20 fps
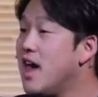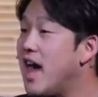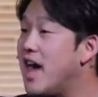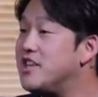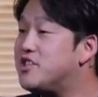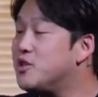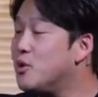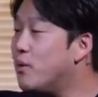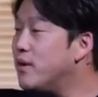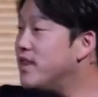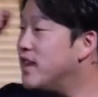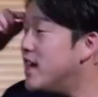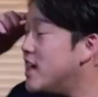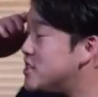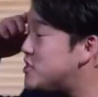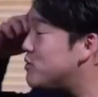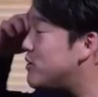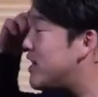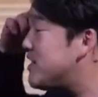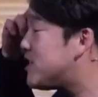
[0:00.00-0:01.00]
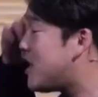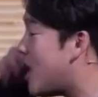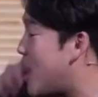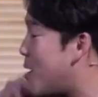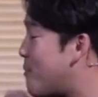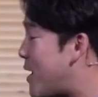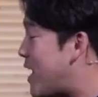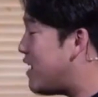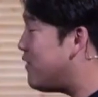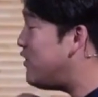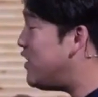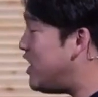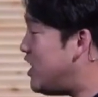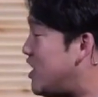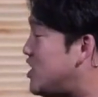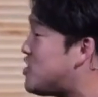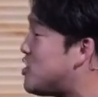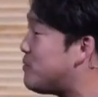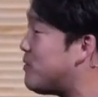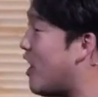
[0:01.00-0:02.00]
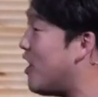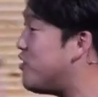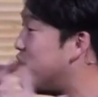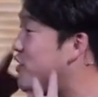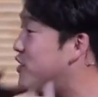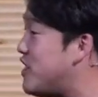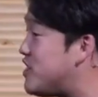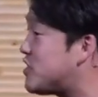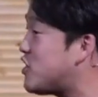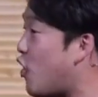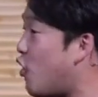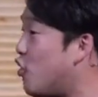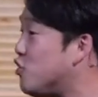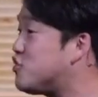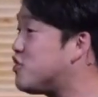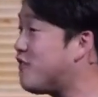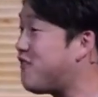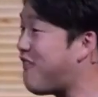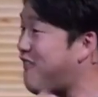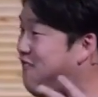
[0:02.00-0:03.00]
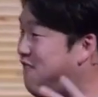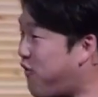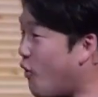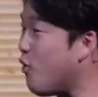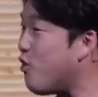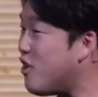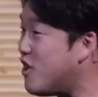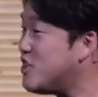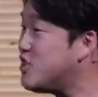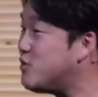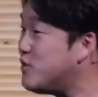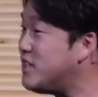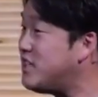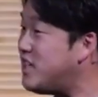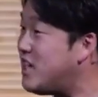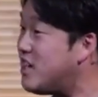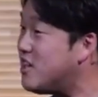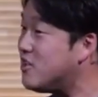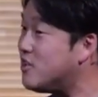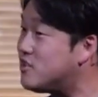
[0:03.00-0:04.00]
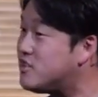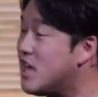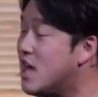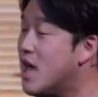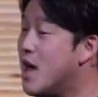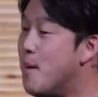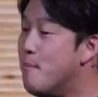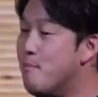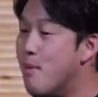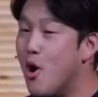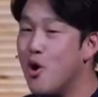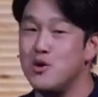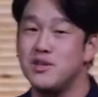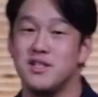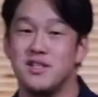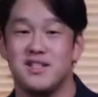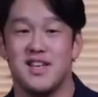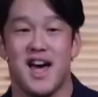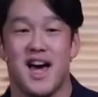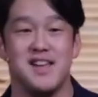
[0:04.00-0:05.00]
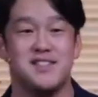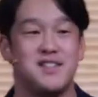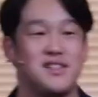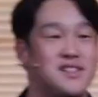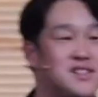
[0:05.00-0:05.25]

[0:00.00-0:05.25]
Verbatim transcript: And so when the Israelites come out of Egypt under this culture for 400 years, Moses has to